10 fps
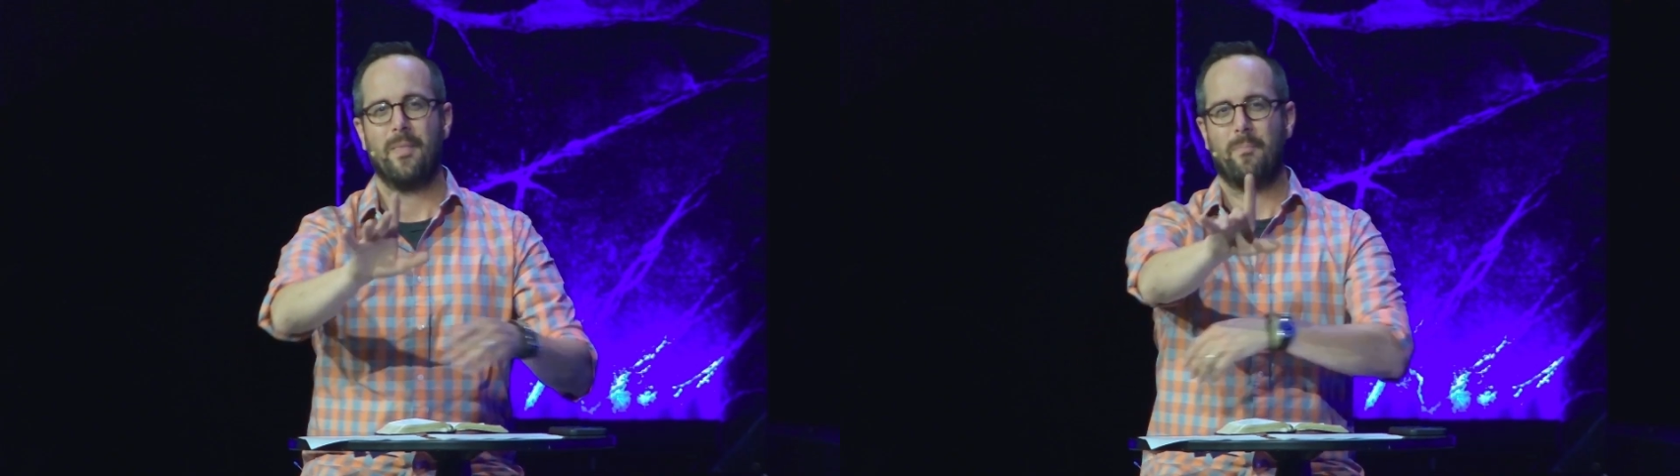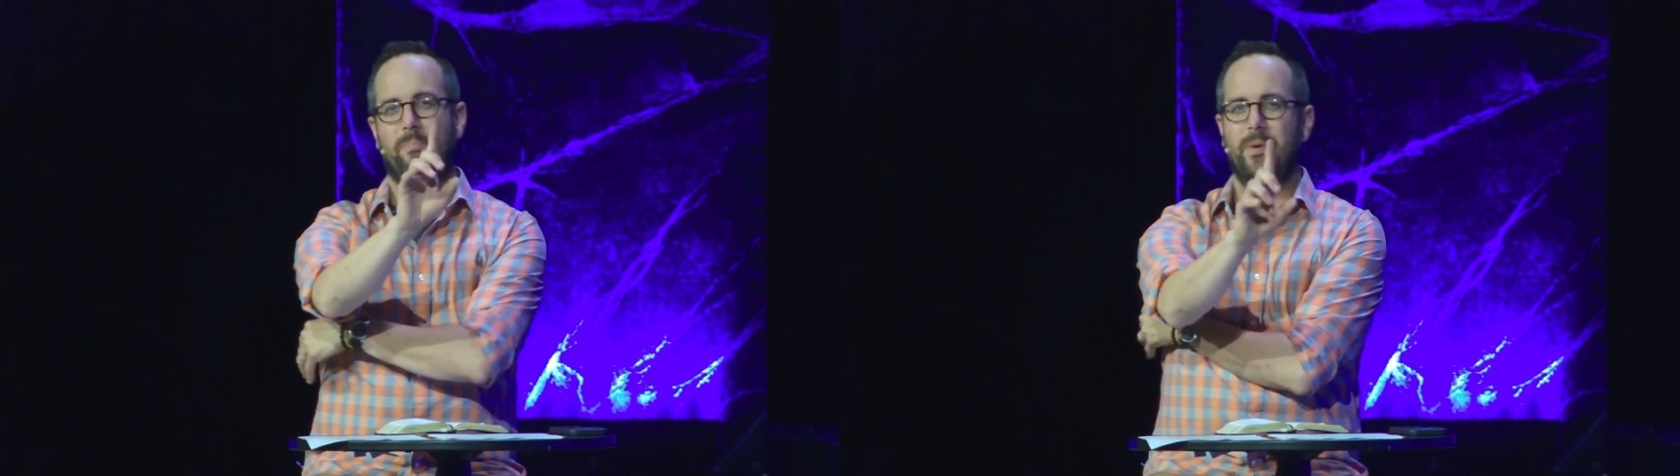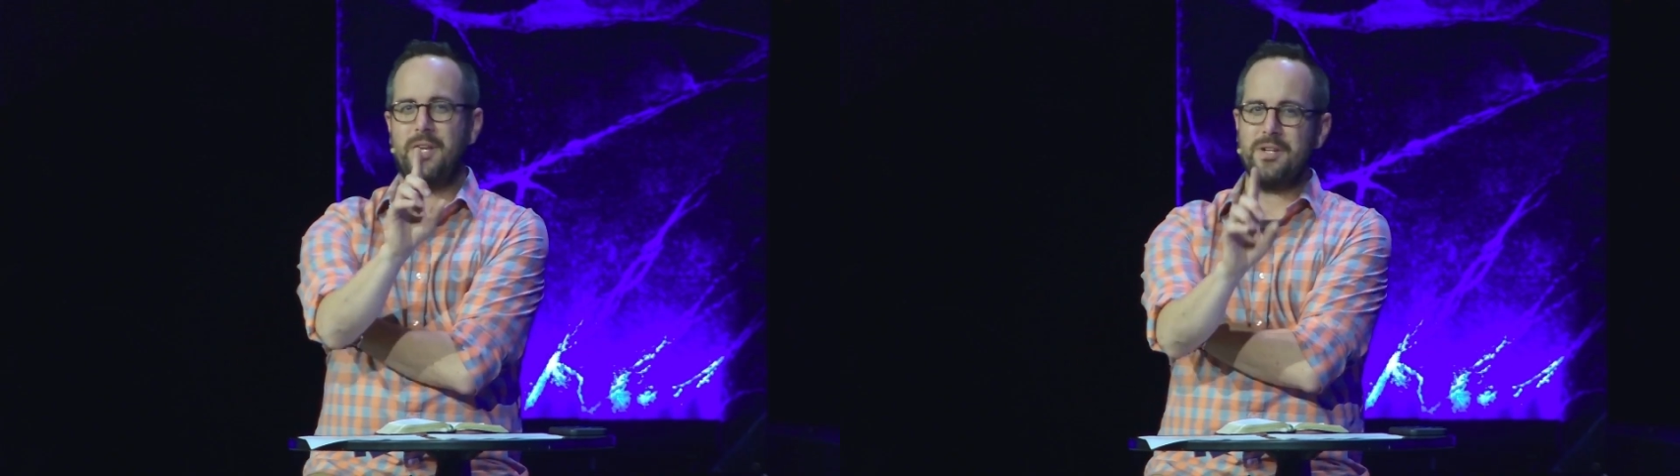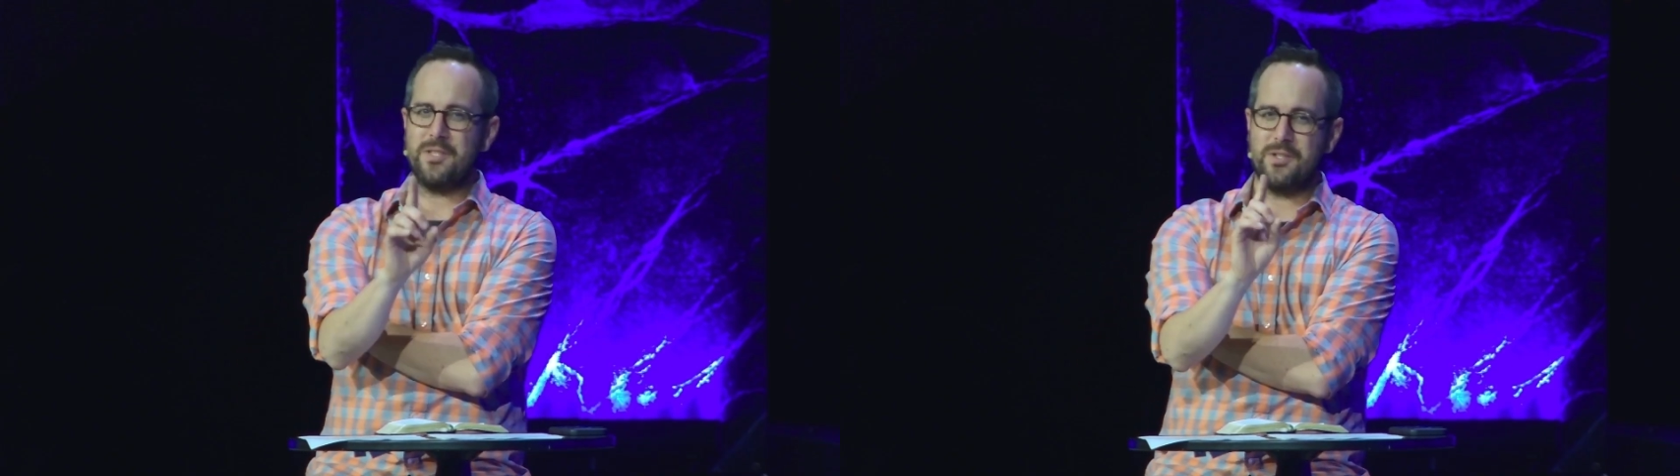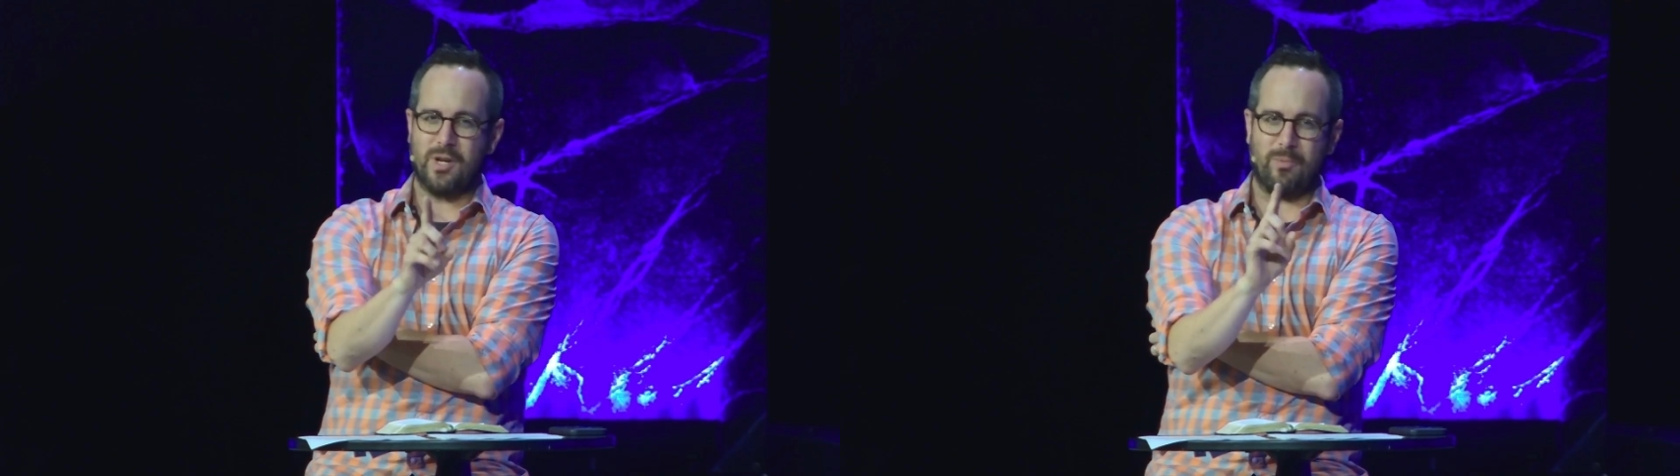But here's
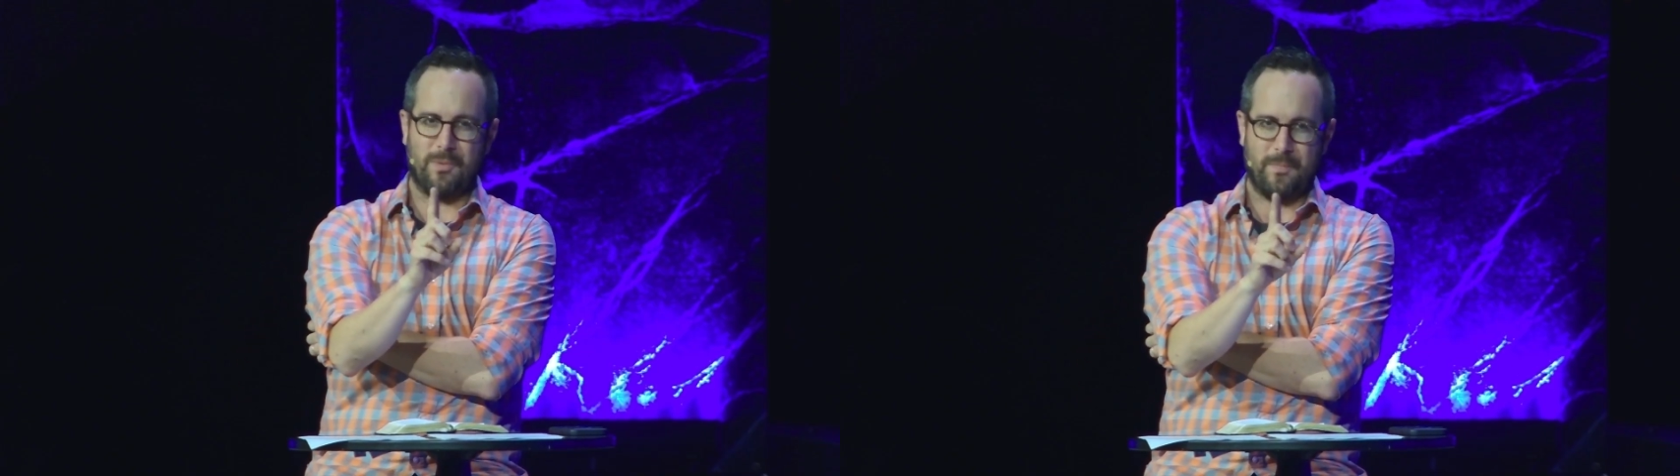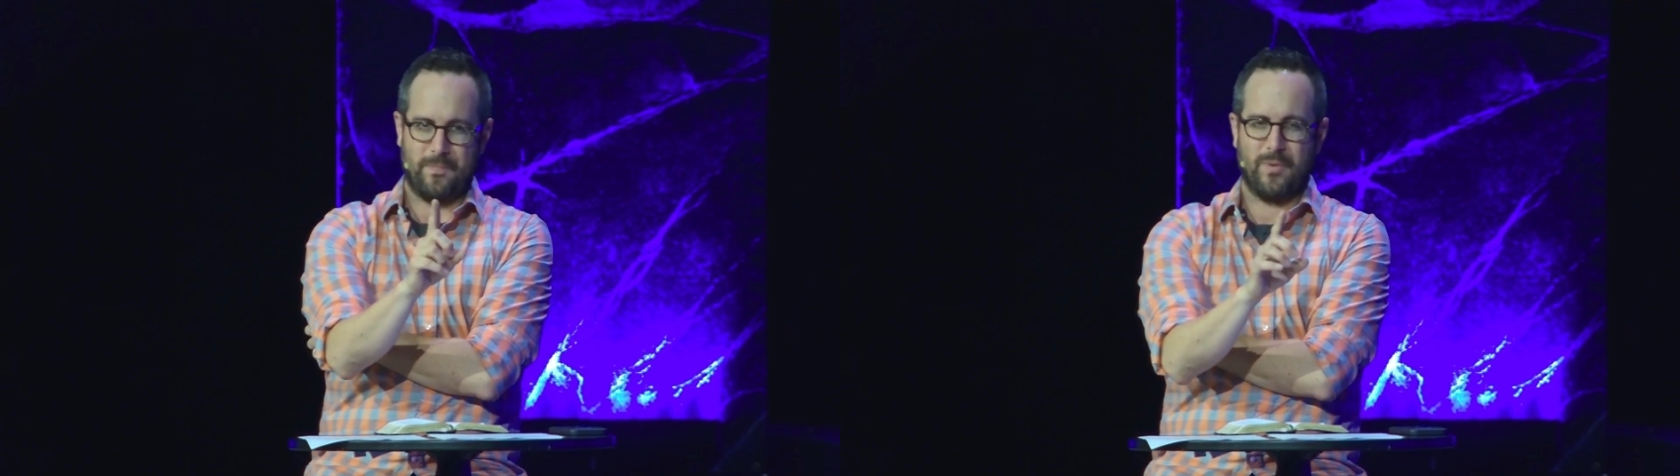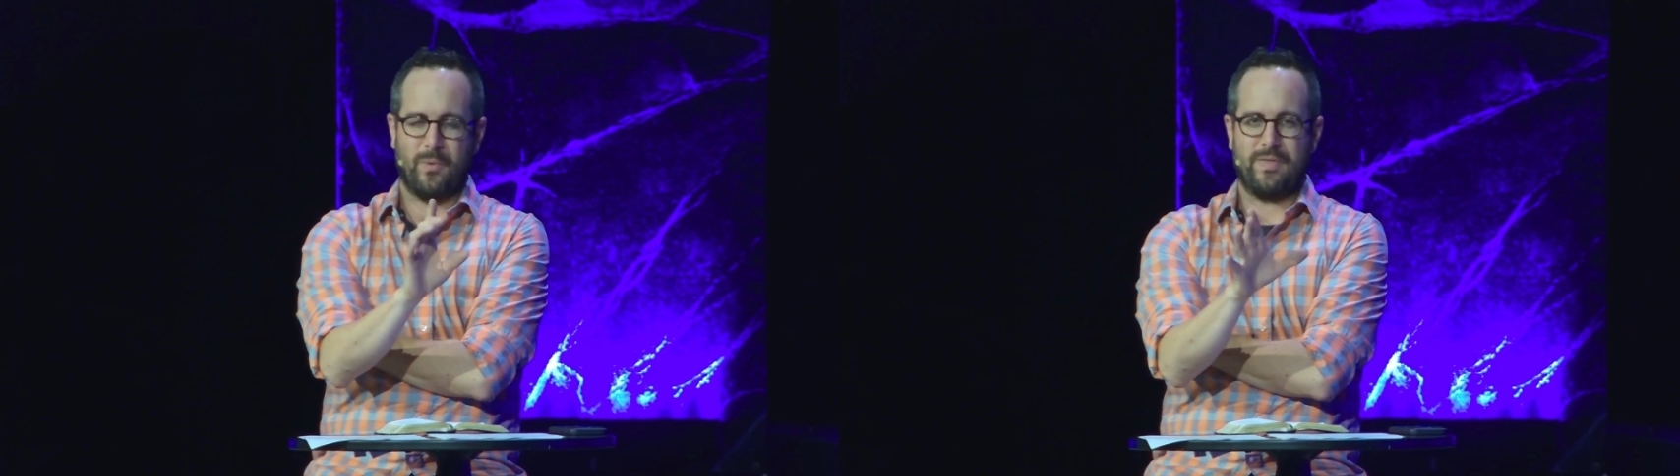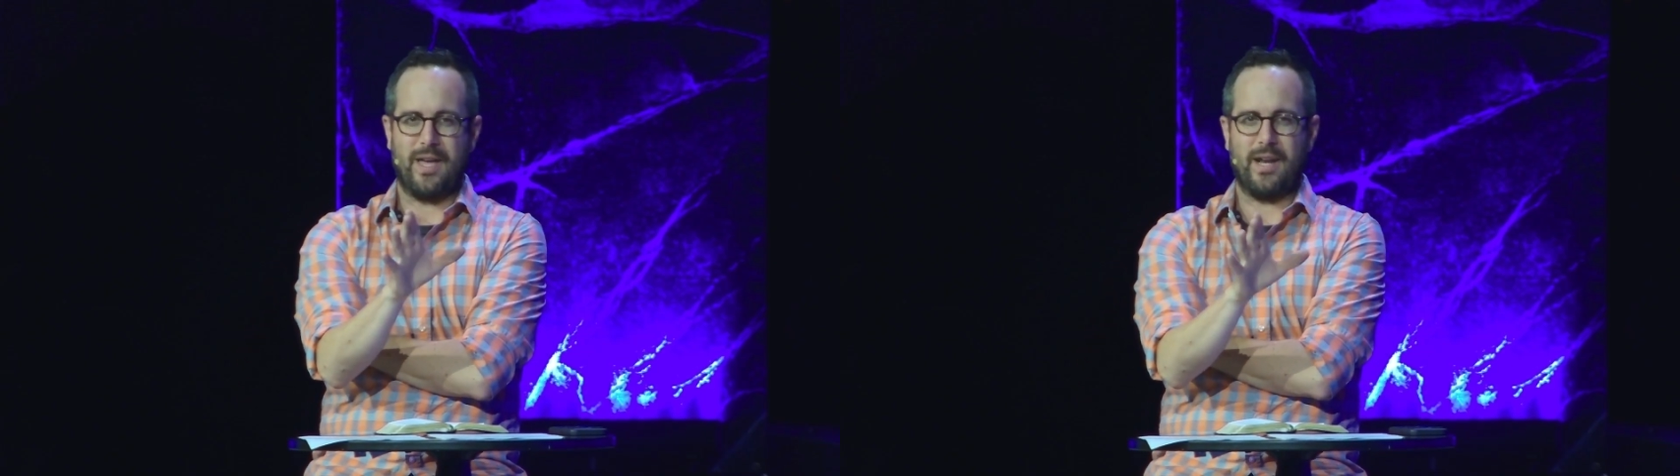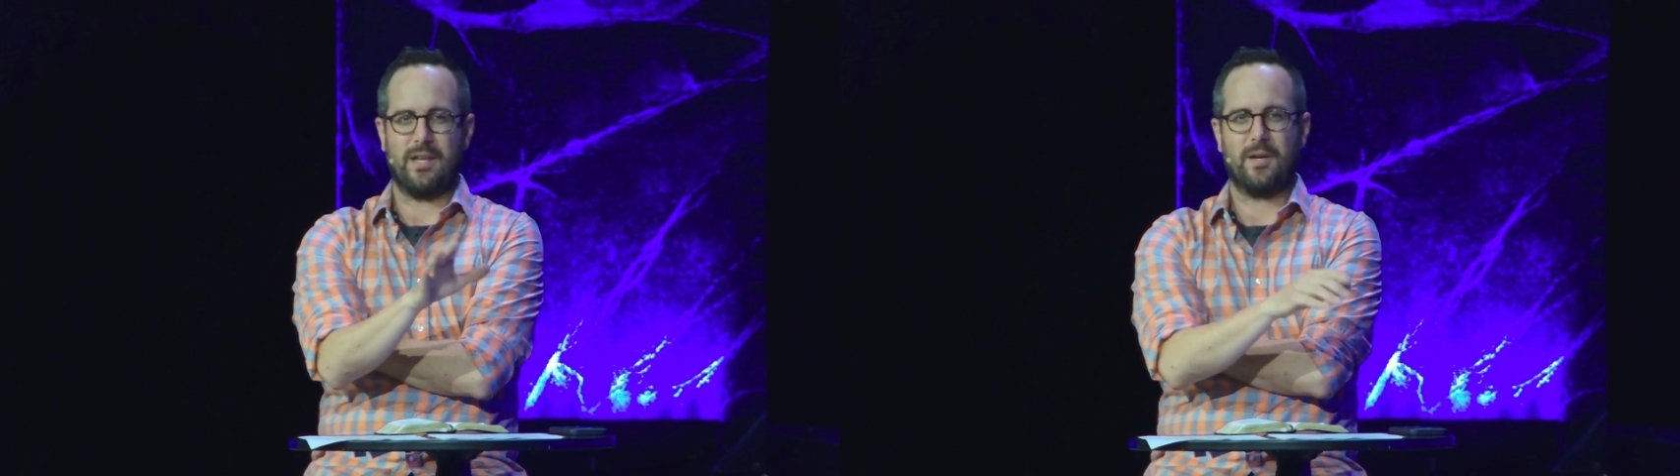the trouble with
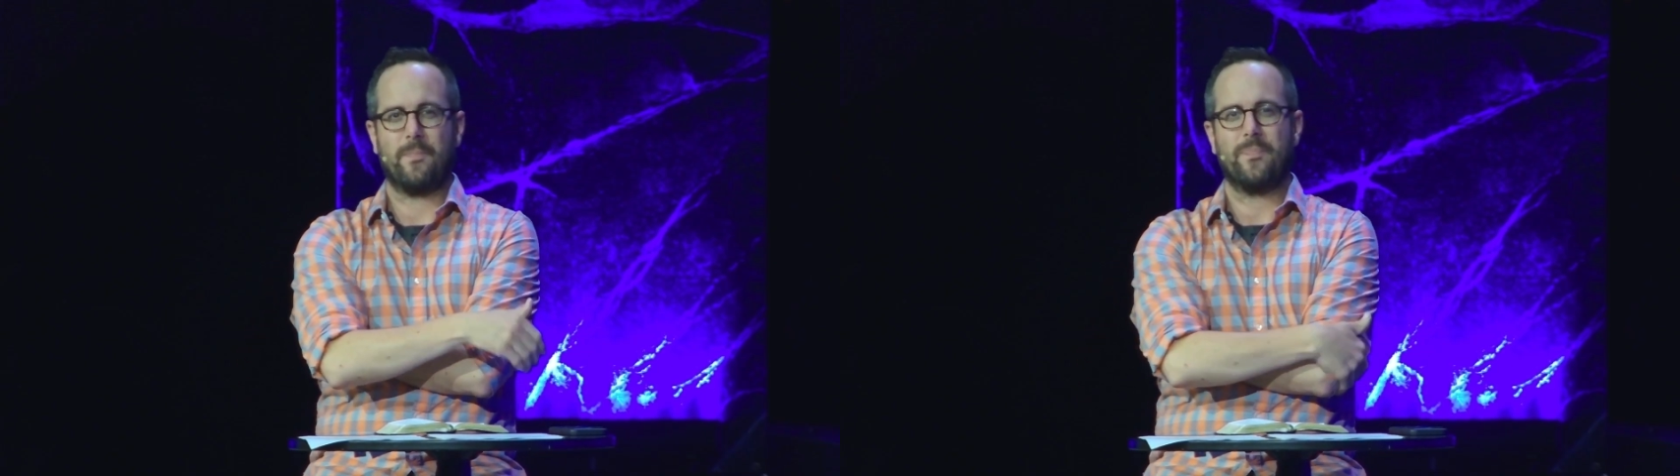that idea.